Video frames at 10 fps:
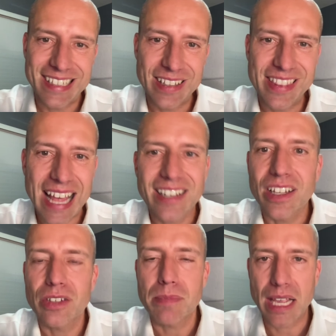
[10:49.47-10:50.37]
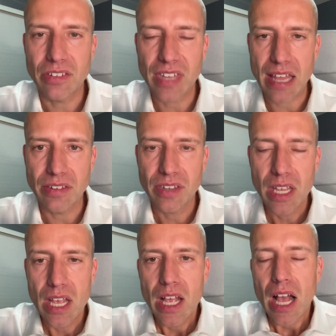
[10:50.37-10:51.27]
That doesn't make sense.
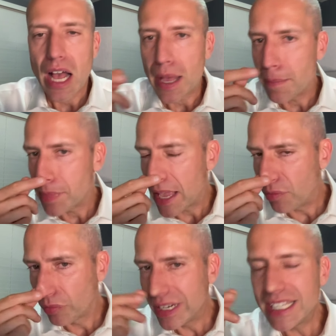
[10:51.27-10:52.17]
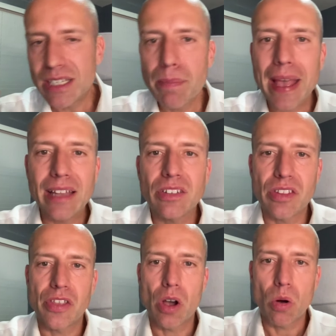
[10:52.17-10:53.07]
It really
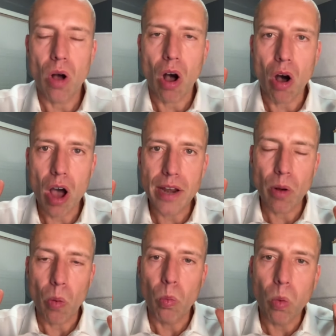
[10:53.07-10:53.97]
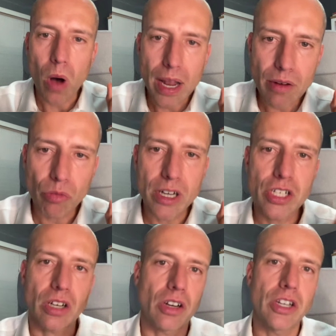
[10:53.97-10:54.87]
depends, though, on what
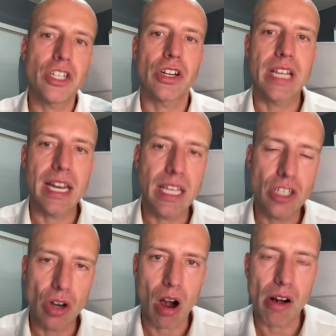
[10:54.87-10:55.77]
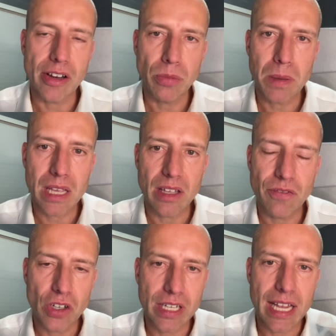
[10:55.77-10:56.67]
return you're getting in your RSP.
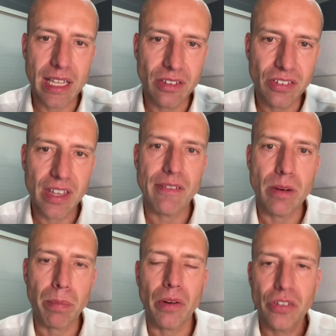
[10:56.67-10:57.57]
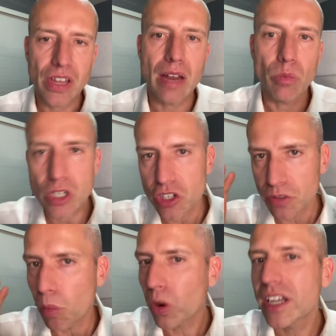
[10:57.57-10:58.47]
If you're getting 7%, which
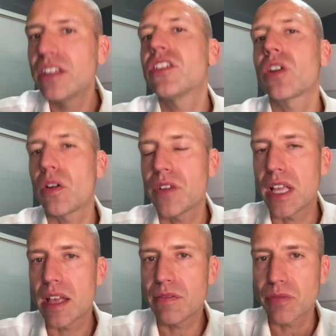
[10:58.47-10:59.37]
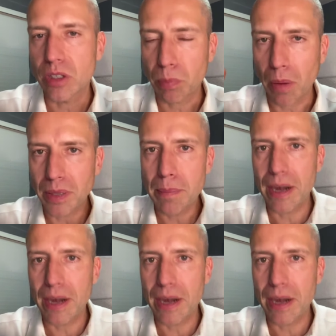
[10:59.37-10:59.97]
is more conservative, it's probably a